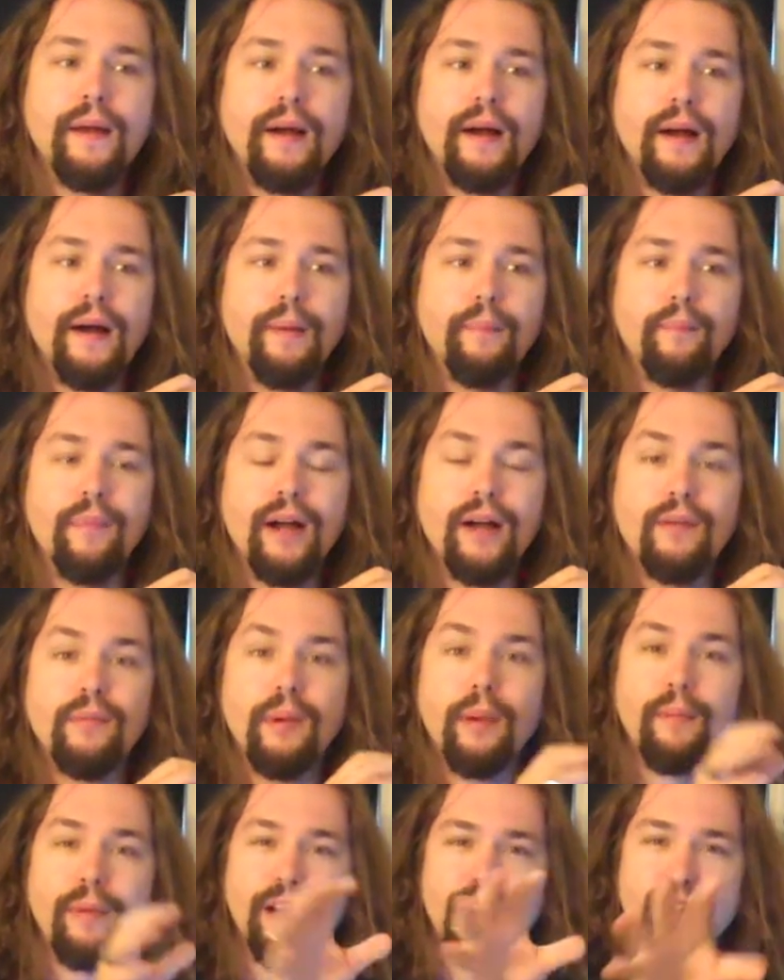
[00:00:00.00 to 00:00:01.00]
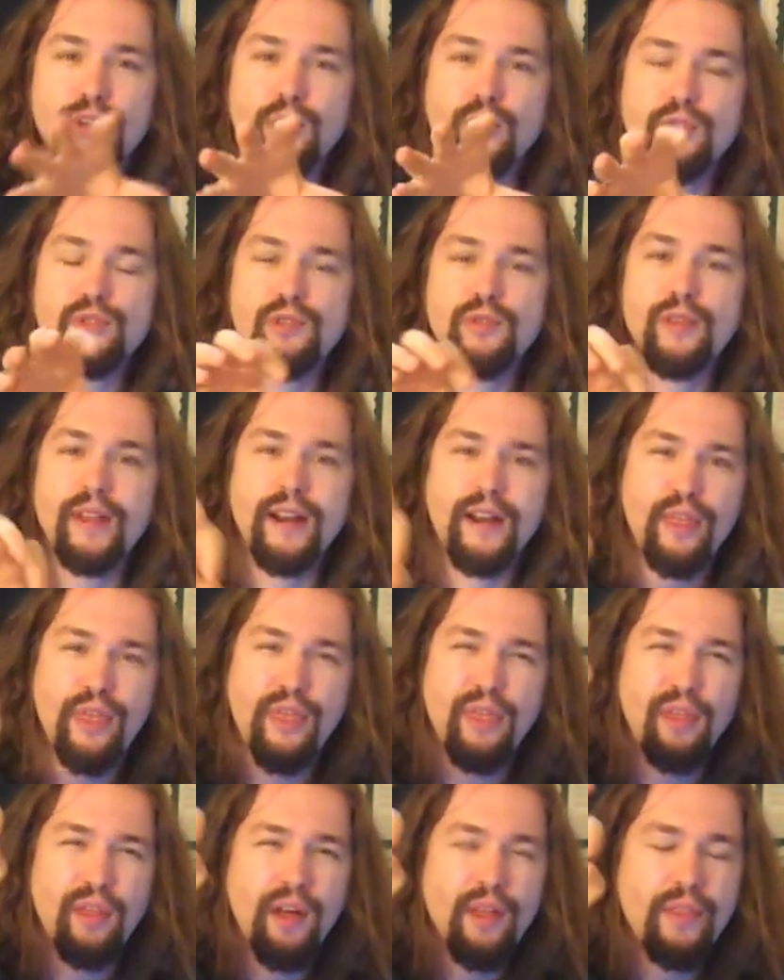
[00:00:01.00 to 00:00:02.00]
um, remember I told you that I
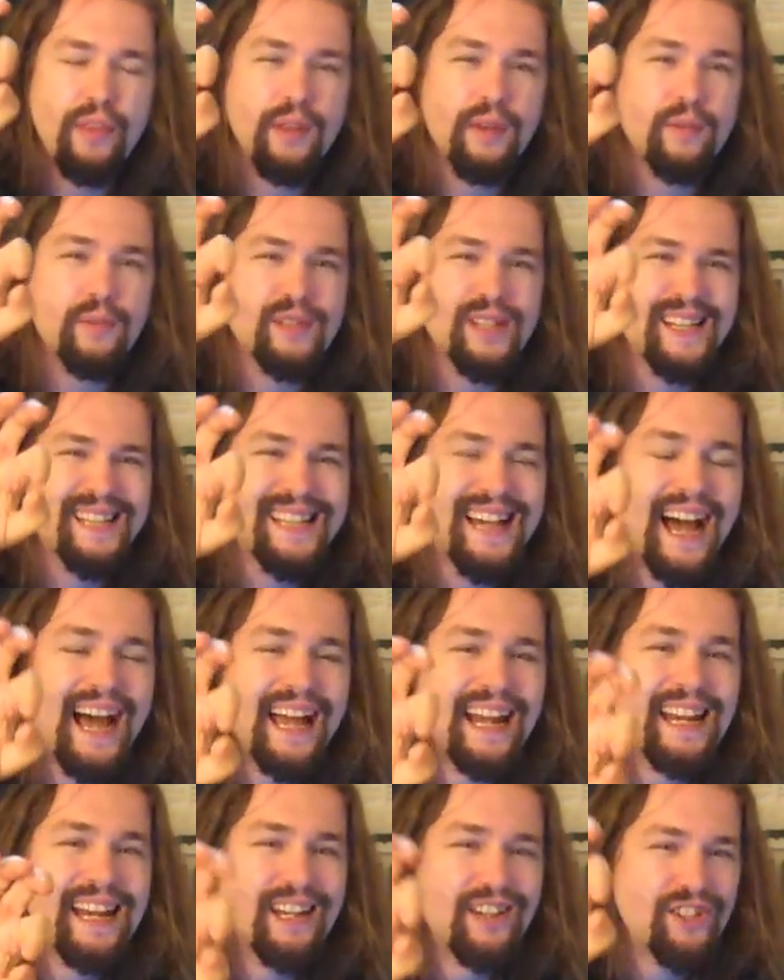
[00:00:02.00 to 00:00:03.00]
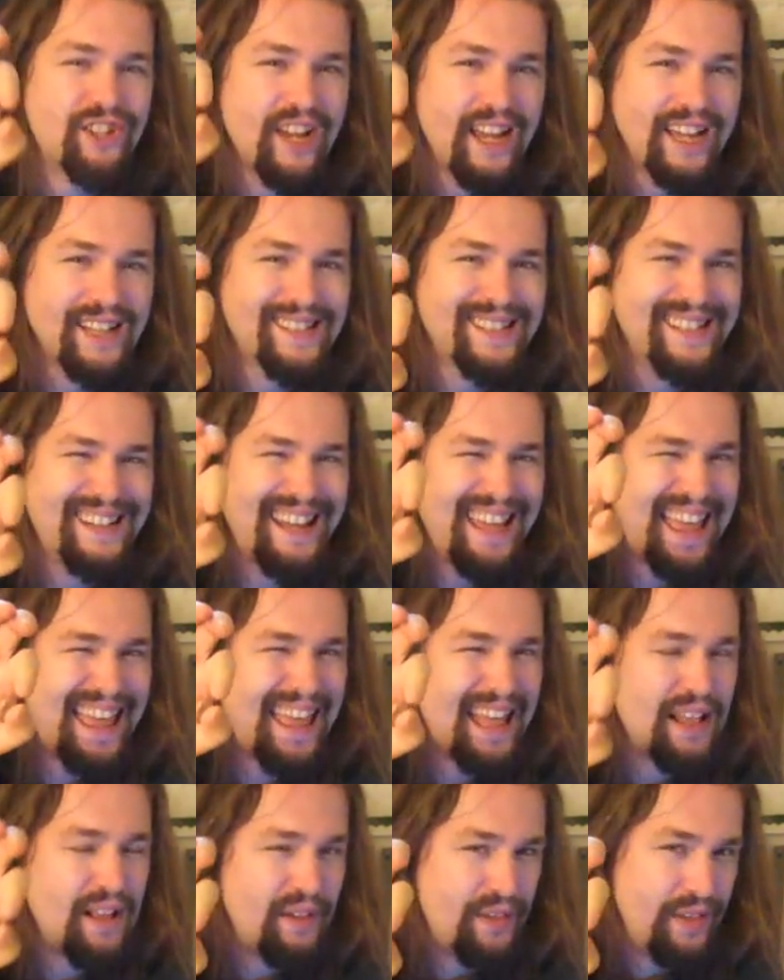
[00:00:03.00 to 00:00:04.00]
thought that there was a tiny chance in
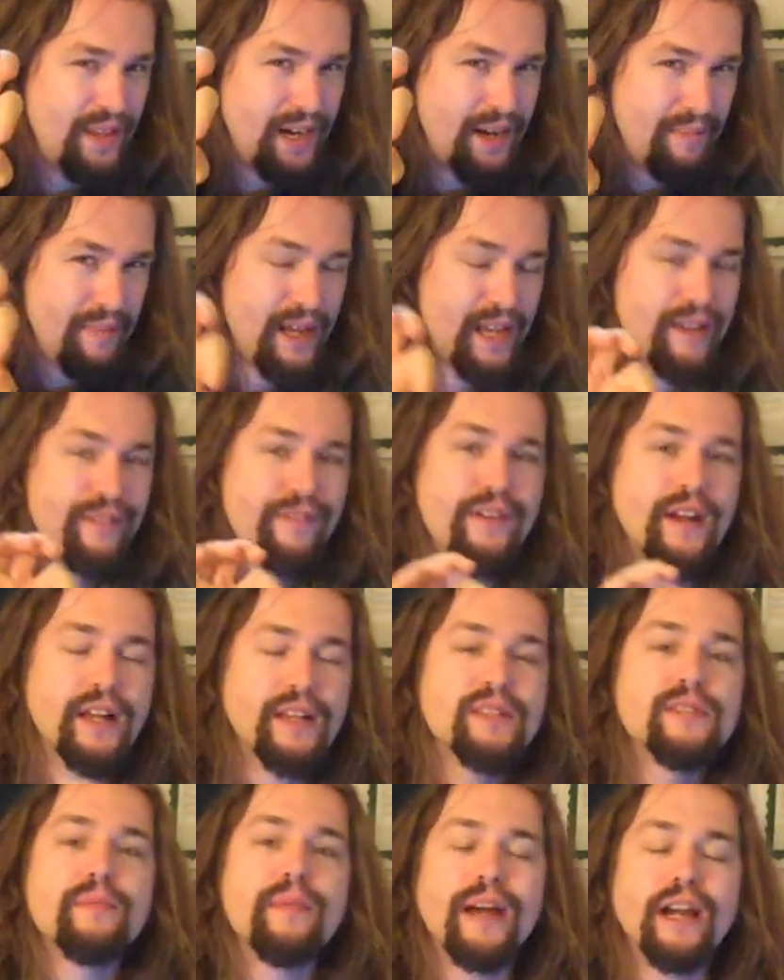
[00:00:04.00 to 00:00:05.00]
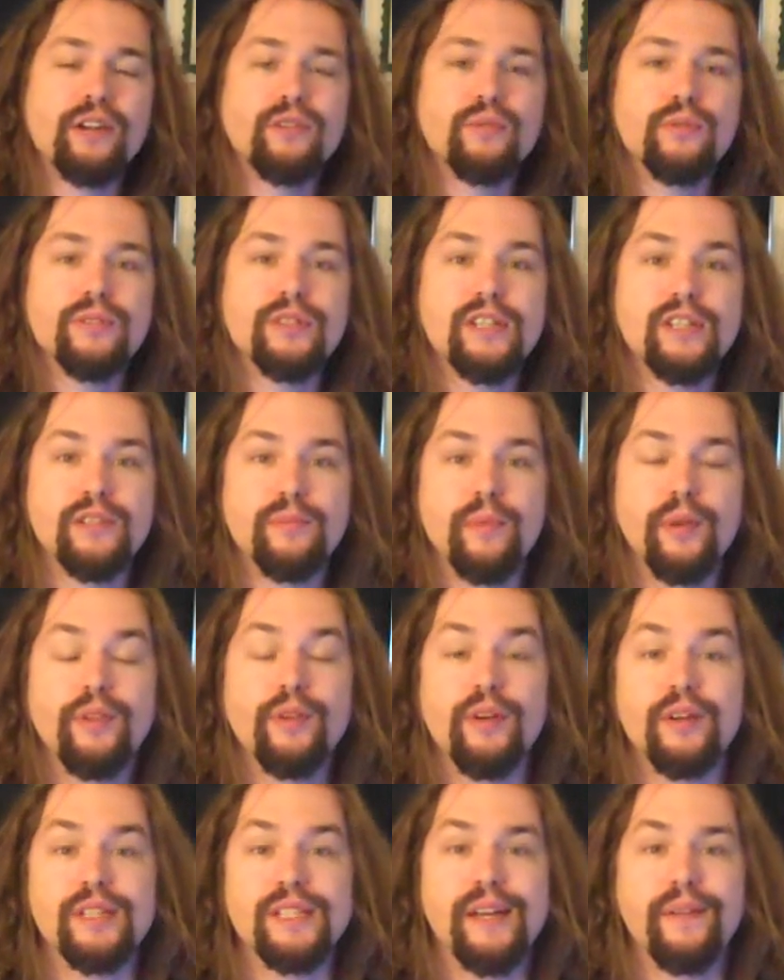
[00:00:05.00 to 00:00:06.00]
hell that I might have found some actual cesium
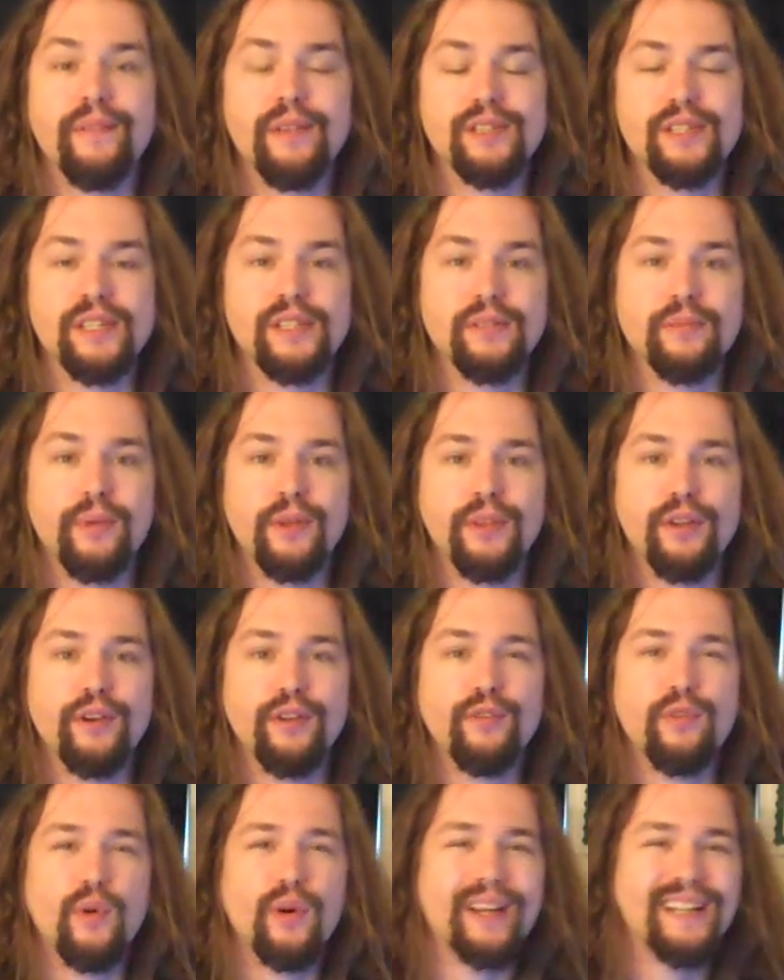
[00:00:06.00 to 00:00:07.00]
137 and cesium 134.